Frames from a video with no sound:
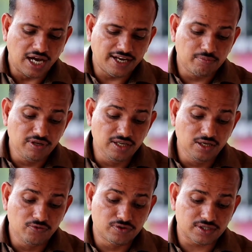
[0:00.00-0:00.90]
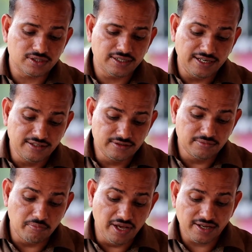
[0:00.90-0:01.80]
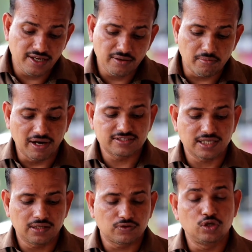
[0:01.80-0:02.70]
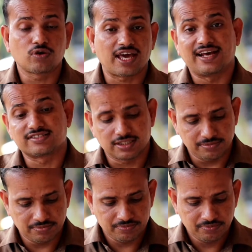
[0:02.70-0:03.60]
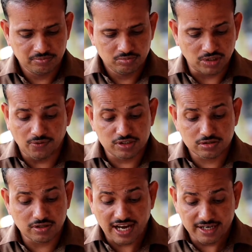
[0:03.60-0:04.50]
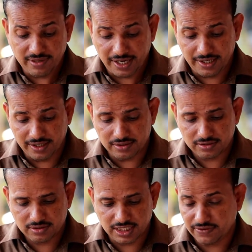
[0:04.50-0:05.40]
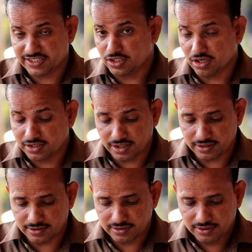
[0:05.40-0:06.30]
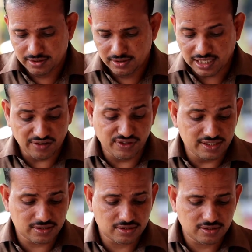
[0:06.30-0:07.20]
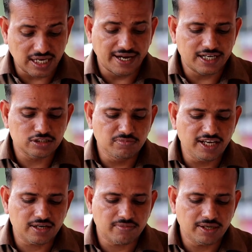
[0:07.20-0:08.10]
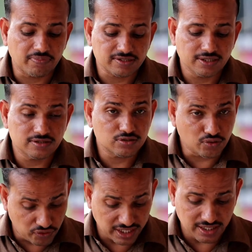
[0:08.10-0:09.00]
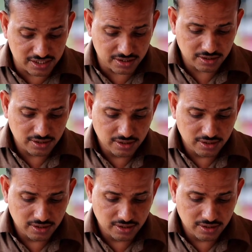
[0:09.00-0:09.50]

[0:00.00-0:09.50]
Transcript: and I believed in making myself look handsome. I was unmarried and was a doctor. I felt I had to make my presence felt.